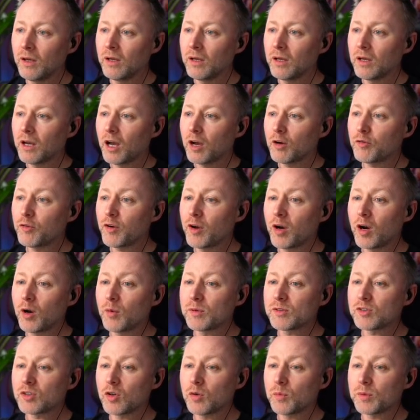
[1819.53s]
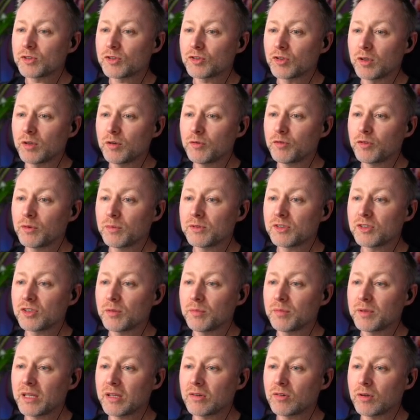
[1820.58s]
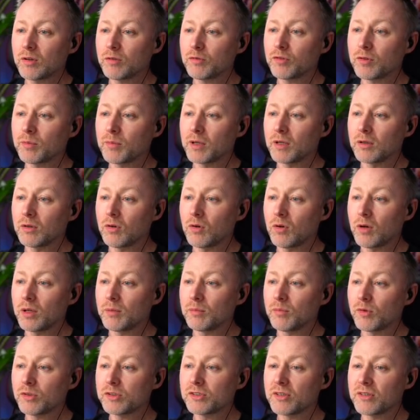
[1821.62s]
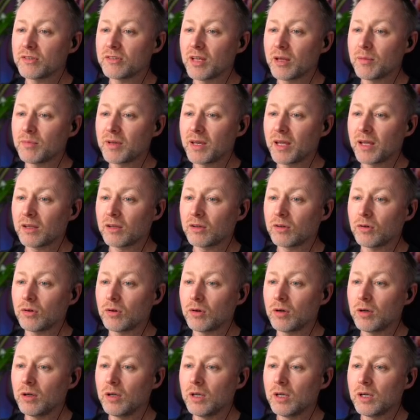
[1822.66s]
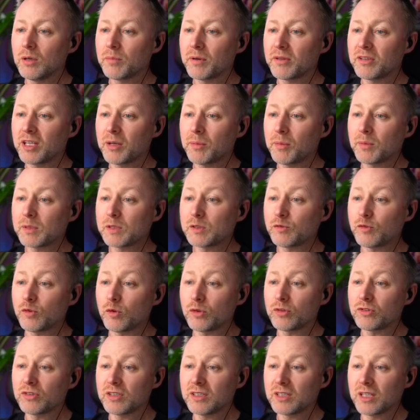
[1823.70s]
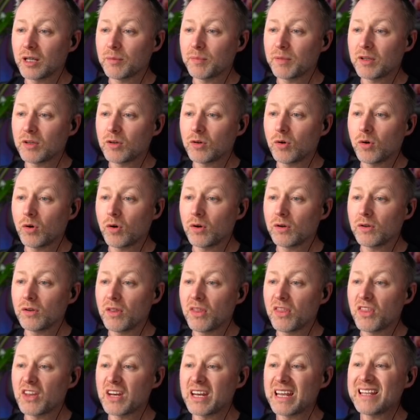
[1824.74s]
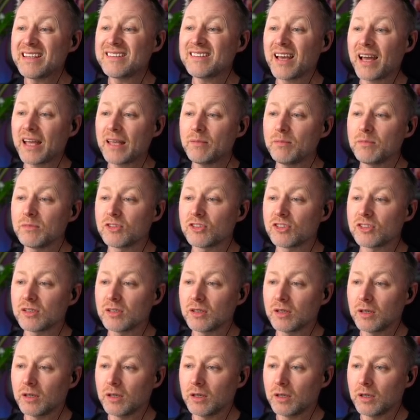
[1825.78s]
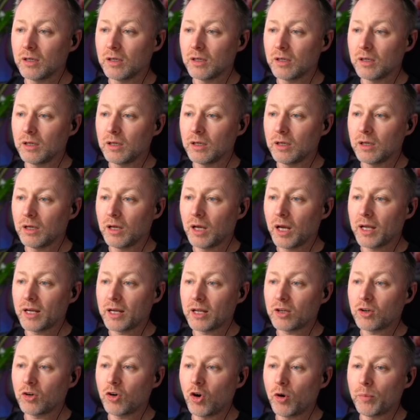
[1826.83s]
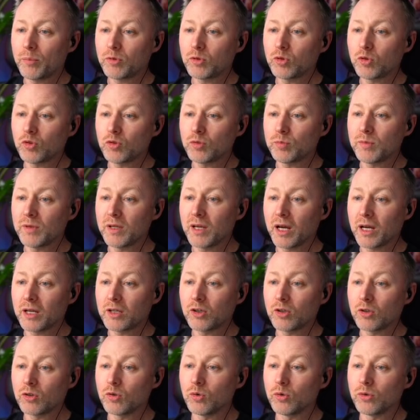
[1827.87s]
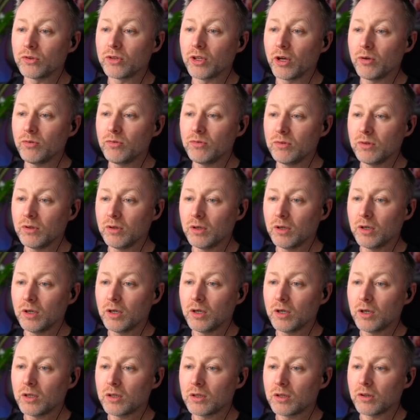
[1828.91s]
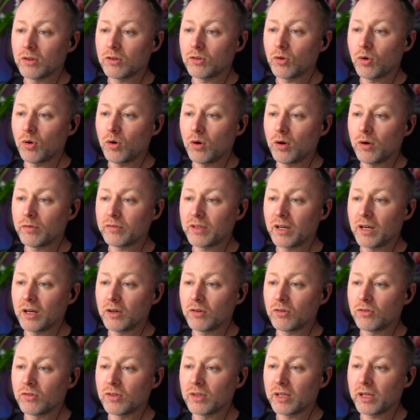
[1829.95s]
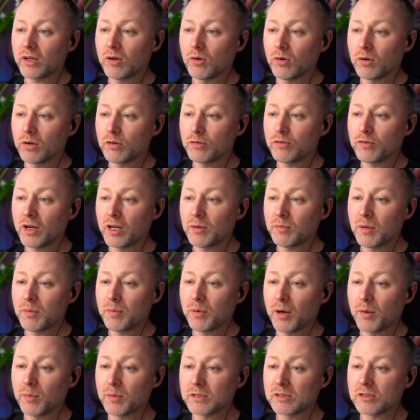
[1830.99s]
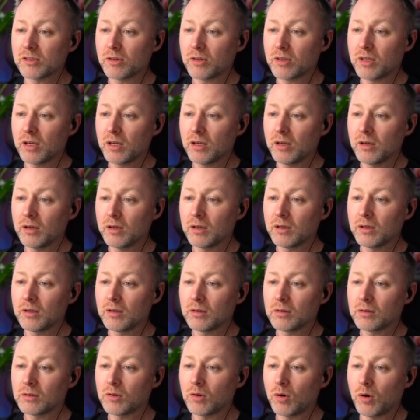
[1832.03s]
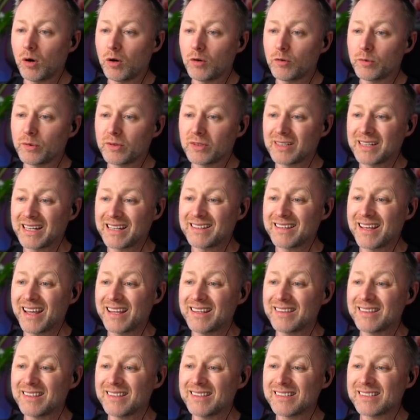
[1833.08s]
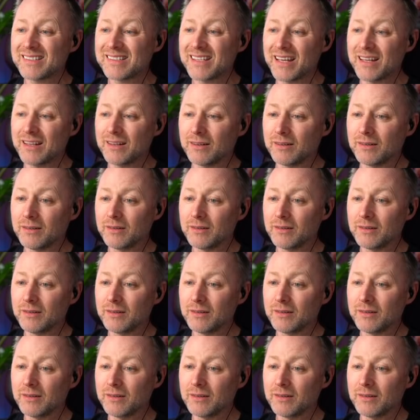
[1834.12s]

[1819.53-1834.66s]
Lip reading: I felt I was always running from somebody, running from the law, and most of the time getting caught. By the time I was 14, I'd been caught 3 times, and a cop told me I could go down. The thought of that really horrified me, but I was lucky. Got off with an attendance centre.